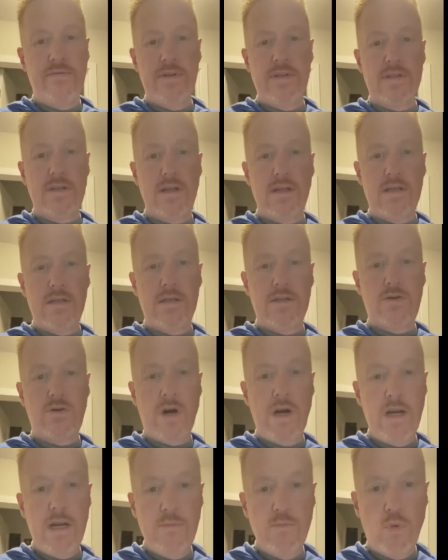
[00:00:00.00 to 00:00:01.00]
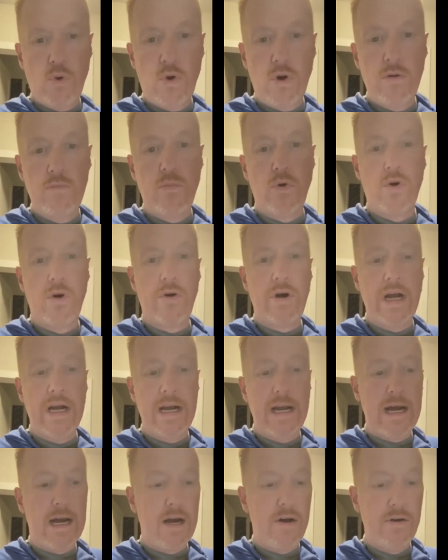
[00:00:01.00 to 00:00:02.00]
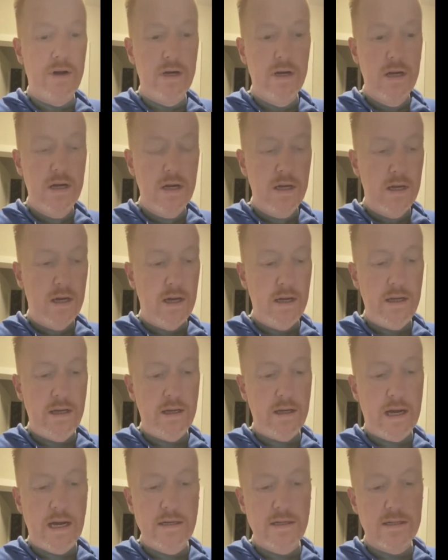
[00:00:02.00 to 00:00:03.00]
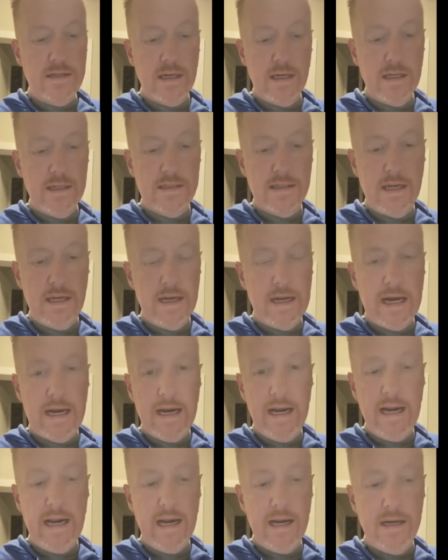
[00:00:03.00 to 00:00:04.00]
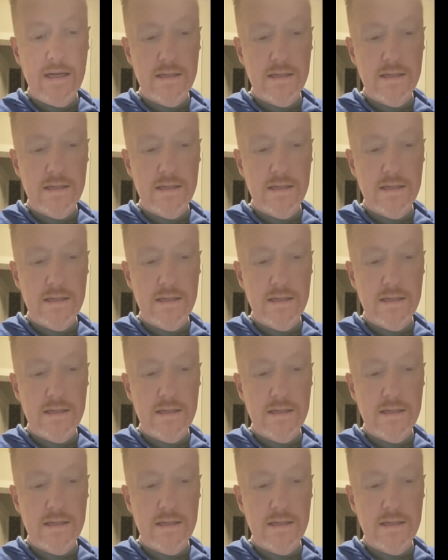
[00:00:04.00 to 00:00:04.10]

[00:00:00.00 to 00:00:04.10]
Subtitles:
it's trending more and more right now, and I just think it's getting out of hand.